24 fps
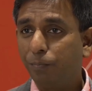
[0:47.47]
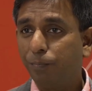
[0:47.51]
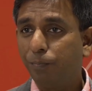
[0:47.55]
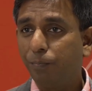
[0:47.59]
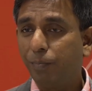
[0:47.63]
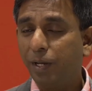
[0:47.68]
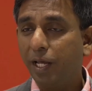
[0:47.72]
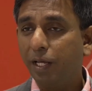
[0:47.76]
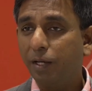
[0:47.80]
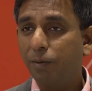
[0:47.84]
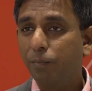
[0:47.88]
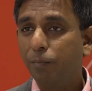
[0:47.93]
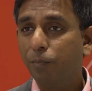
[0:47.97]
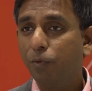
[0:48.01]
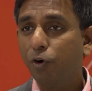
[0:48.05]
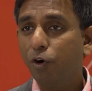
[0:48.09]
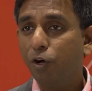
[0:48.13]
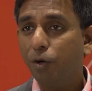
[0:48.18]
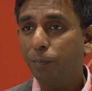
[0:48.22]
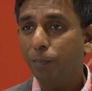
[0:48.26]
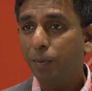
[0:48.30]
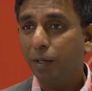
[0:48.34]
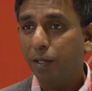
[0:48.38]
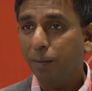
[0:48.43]
make
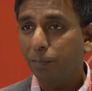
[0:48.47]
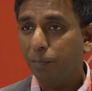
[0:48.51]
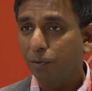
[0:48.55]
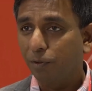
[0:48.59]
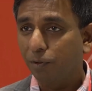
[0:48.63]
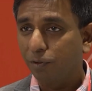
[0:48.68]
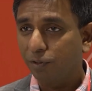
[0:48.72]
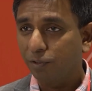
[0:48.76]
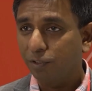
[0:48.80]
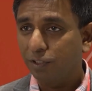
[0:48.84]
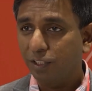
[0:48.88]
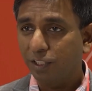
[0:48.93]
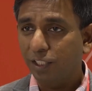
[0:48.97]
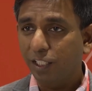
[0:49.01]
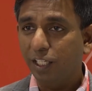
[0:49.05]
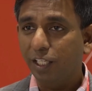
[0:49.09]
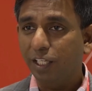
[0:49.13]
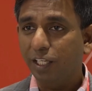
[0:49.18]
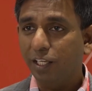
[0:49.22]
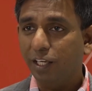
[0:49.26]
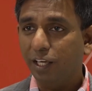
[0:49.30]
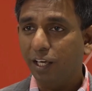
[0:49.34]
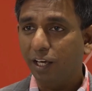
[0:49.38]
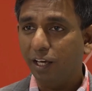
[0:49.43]
more people seek
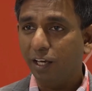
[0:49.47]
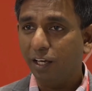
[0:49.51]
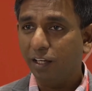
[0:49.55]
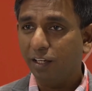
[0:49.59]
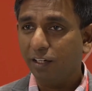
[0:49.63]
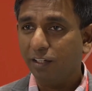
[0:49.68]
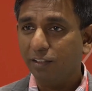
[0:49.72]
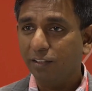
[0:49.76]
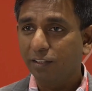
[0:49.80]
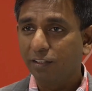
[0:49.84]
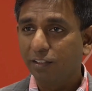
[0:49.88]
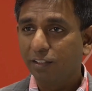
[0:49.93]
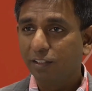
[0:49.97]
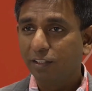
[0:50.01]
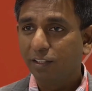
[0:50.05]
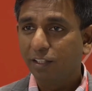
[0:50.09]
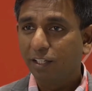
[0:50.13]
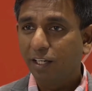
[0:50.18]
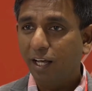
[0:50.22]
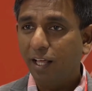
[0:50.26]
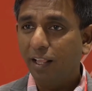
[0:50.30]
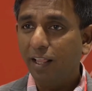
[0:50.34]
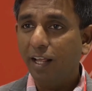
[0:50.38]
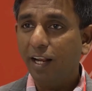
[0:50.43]
care,
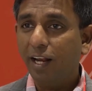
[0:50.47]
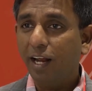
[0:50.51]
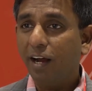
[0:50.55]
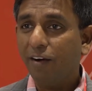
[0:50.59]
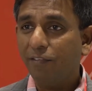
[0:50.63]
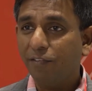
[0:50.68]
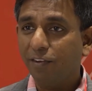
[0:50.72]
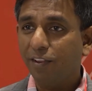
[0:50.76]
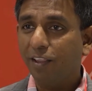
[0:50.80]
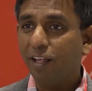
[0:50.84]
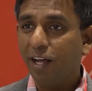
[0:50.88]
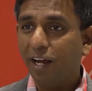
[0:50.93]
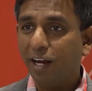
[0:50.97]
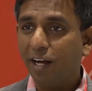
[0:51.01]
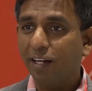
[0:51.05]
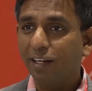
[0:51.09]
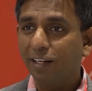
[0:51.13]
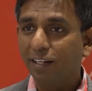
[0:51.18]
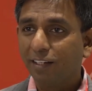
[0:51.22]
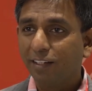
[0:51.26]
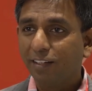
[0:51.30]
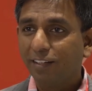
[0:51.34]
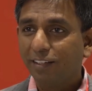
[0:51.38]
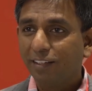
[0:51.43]
and then after that,
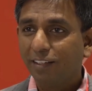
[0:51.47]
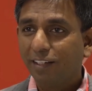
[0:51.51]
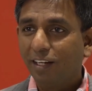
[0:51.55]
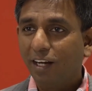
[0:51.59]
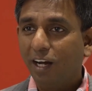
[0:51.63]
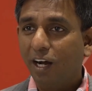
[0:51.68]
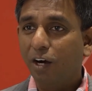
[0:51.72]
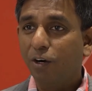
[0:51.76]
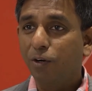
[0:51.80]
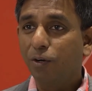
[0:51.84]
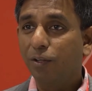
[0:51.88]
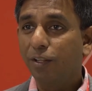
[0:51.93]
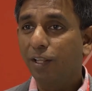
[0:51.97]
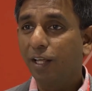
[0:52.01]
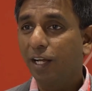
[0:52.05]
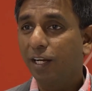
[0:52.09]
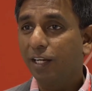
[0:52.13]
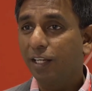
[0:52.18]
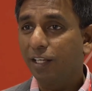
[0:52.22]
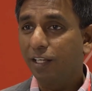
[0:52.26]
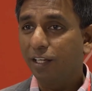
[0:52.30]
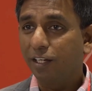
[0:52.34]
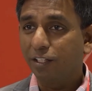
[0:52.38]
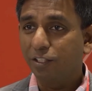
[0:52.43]
how do they
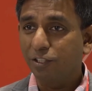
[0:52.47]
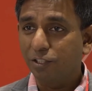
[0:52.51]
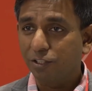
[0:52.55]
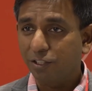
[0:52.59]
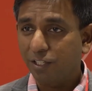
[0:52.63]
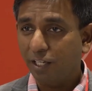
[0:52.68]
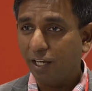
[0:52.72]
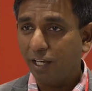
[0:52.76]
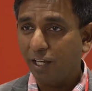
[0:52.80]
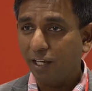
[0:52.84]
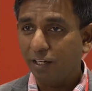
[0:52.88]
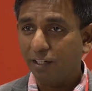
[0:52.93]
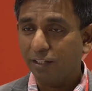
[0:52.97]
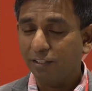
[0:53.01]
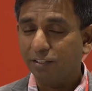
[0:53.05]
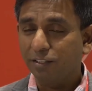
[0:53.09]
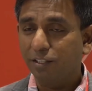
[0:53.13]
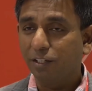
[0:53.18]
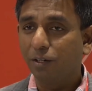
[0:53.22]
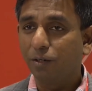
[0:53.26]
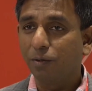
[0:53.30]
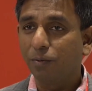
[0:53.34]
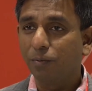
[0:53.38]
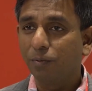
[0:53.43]
adhere to care?
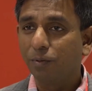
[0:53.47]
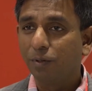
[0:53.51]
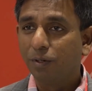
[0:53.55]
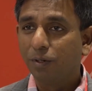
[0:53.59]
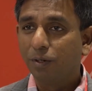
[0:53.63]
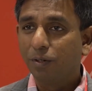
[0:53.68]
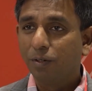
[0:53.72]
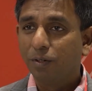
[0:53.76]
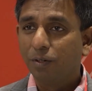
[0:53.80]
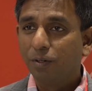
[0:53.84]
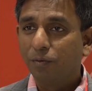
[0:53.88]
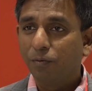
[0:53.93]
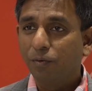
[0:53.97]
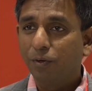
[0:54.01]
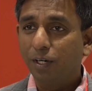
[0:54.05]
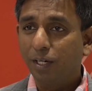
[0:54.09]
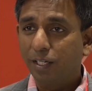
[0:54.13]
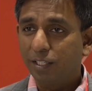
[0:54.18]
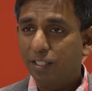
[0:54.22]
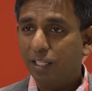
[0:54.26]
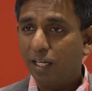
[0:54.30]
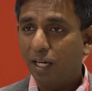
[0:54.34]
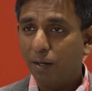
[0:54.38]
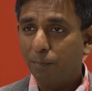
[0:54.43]
So, for
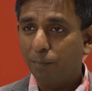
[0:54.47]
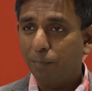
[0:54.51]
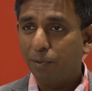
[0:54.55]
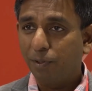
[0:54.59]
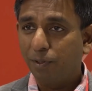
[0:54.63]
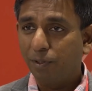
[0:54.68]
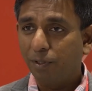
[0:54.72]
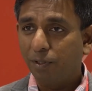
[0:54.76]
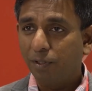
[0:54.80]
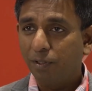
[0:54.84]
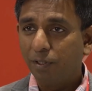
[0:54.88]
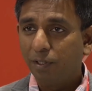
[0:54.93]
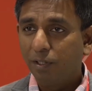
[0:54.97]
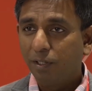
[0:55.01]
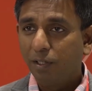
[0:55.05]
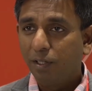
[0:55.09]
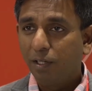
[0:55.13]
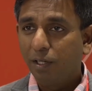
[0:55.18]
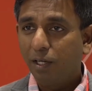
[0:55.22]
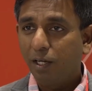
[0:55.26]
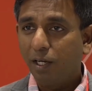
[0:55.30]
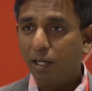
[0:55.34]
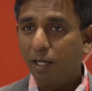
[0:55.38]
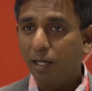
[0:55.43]
example,
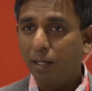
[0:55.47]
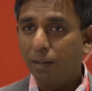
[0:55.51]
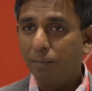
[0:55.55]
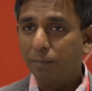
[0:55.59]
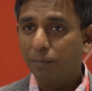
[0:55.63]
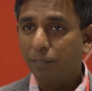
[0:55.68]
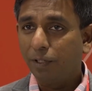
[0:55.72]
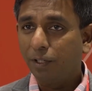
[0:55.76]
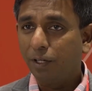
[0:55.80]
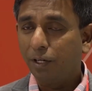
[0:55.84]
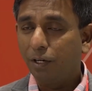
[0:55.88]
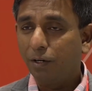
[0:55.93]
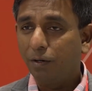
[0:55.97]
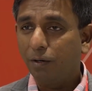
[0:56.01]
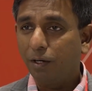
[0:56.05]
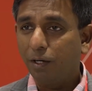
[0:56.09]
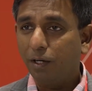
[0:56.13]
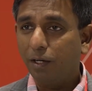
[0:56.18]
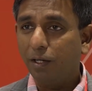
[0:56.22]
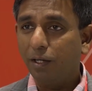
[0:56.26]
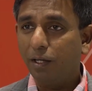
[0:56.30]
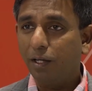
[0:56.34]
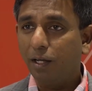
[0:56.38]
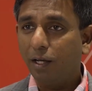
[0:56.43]

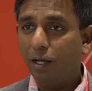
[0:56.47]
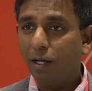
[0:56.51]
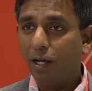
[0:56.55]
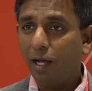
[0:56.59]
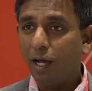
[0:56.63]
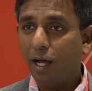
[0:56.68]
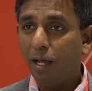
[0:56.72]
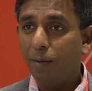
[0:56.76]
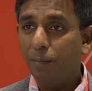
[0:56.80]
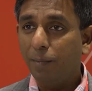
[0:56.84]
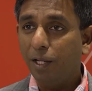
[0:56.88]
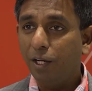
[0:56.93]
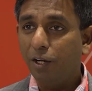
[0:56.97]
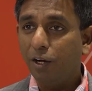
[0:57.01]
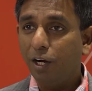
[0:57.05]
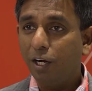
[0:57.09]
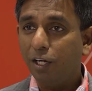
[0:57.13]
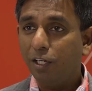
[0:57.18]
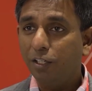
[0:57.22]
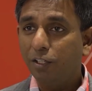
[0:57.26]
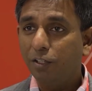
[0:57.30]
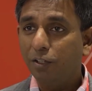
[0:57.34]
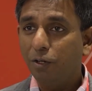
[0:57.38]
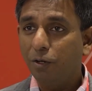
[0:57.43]
I may
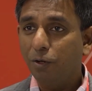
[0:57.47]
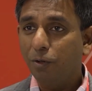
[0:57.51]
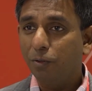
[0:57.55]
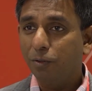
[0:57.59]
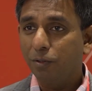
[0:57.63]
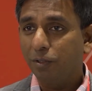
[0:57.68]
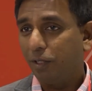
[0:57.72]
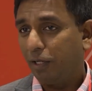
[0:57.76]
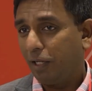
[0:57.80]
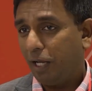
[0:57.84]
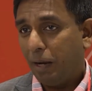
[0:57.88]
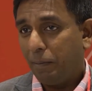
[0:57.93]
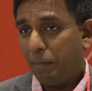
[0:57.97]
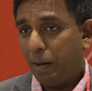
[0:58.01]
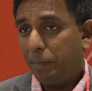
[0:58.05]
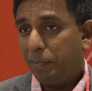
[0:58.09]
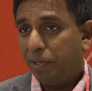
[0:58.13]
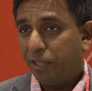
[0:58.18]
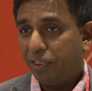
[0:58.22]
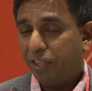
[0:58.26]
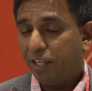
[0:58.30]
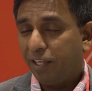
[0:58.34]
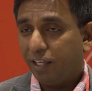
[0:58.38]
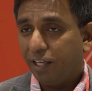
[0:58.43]
not know, I may be
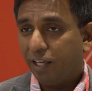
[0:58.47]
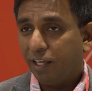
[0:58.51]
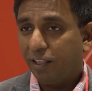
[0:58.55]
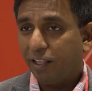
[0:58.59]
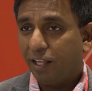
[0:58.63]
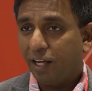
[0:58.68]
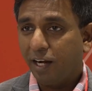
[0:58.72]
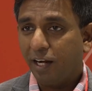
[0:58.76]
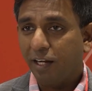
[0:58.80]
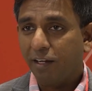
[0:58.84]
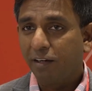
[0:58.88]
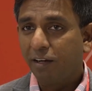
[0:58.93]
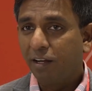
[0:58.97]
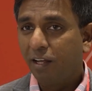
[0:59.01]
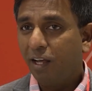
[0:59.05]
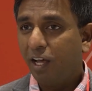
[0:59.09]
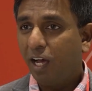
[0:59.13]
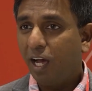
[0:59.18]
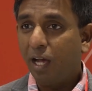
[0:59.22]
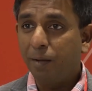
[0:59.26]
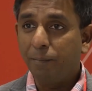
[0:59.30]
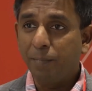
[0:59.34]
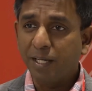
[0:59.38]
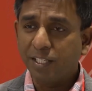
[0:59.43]
thinking that
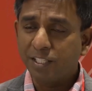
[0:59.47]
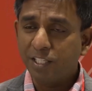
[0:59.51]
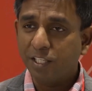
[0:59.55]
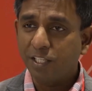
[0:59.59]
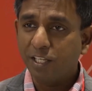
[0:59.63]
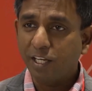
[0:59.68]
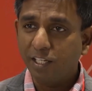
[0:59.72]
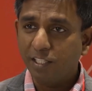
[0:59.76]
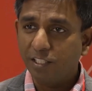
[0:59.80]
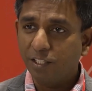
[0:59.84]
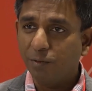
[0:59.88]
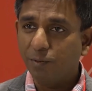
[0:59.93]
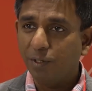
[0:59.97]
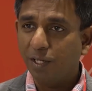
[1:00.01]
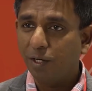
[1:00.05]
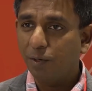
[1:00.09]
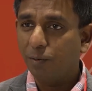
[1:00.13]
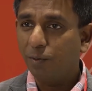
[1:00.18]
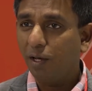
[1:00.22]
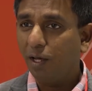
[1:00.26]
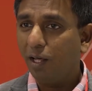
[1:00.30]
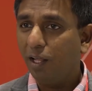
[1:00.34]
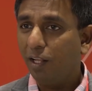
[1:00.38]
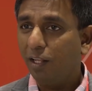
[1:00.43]
I'm exercising very
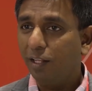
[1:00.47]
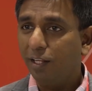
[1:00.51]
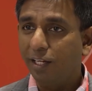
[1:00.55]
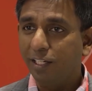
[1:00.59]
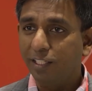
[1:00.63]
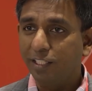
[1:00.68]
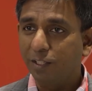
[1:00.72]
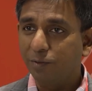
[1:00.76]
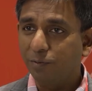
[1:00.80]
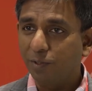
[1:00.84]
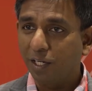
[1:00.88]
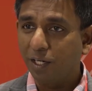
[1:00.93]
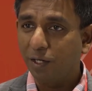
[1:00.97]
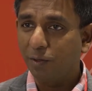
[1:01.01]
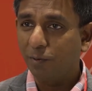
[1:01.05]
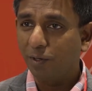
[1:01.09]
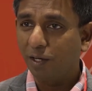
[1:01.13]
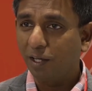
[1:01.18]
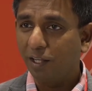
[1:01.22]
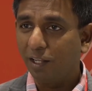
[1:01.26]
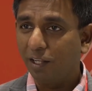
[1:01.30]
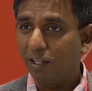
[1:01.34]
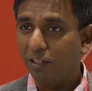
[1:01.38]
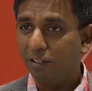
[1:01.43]
well, eating very
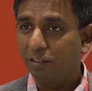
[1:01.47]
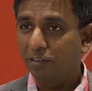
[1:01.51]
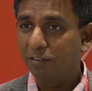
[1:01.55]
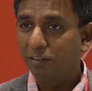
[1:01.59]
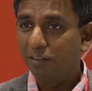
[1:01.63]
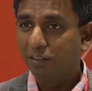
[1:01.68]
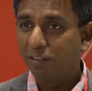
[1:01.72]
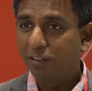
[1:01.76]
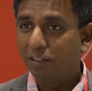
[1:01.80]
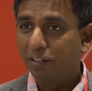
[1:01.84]
well,